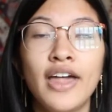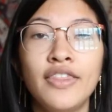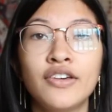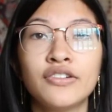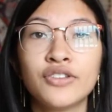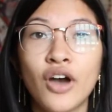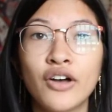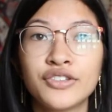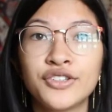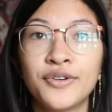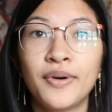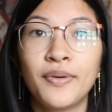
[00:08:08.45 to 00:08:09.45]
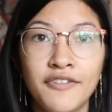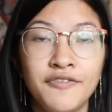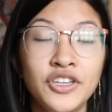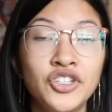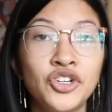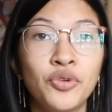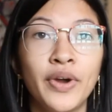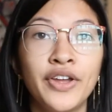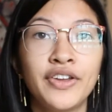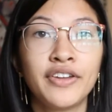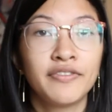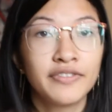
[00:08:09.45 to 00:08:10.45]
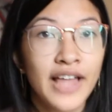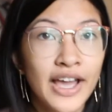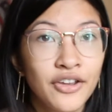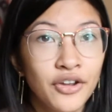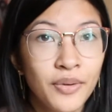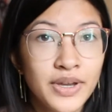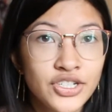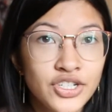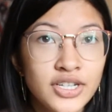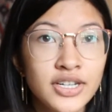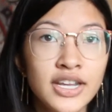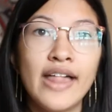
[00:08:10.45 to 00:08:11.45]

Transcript: And there's also a feature where you can flag your question,